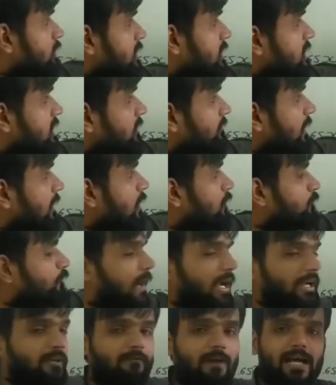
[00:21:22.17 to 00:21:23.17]
to 65,
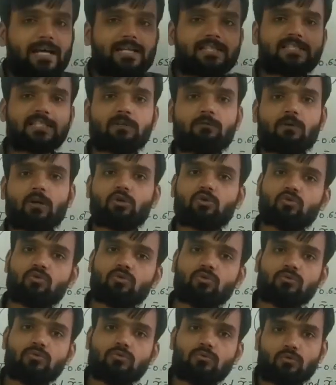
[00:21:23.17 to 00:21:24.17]
find y is equal
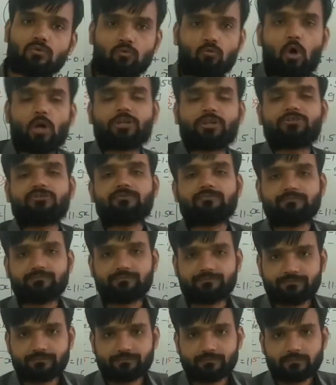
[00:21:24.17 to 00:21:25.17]
to what?
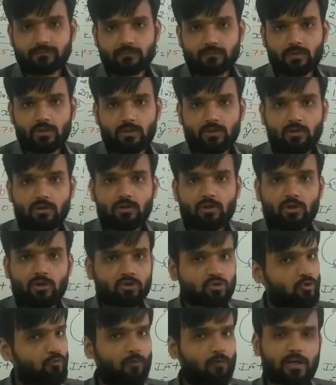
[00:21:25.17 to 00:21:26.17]

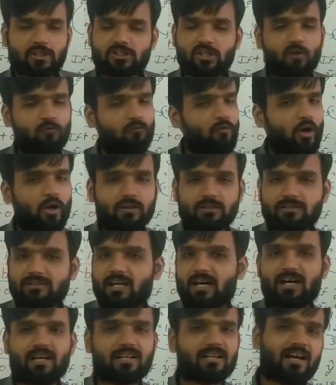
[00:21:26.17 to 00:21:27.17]
So first of all,
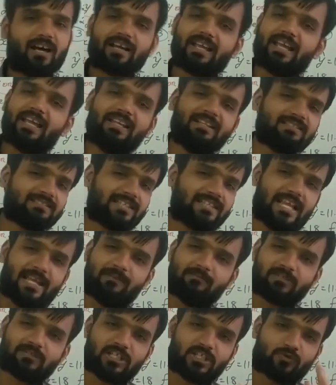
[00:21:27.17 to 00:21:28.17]
sir, again
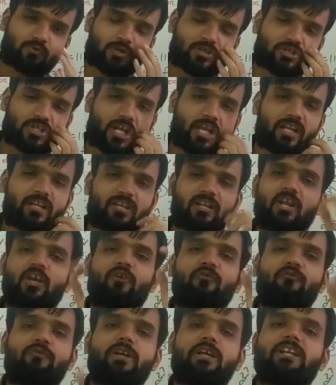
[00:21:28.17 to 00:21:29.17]
same situation.
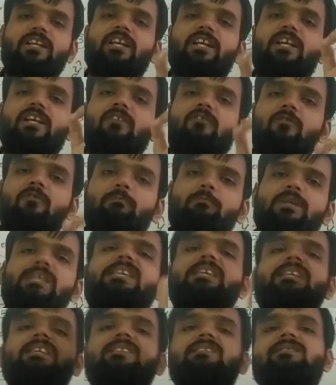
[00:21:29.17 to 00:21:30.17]
We need
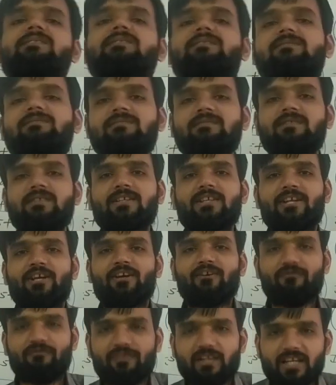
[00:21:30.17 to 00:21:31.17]
b.
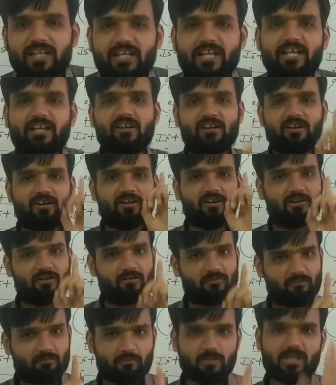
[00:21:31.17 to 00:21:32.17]
We need
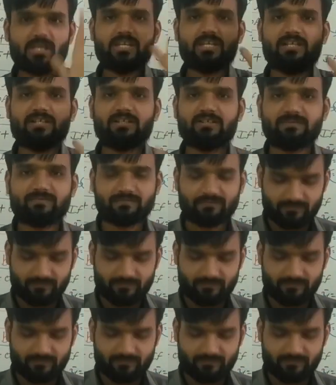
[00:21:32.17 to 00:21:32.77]
b.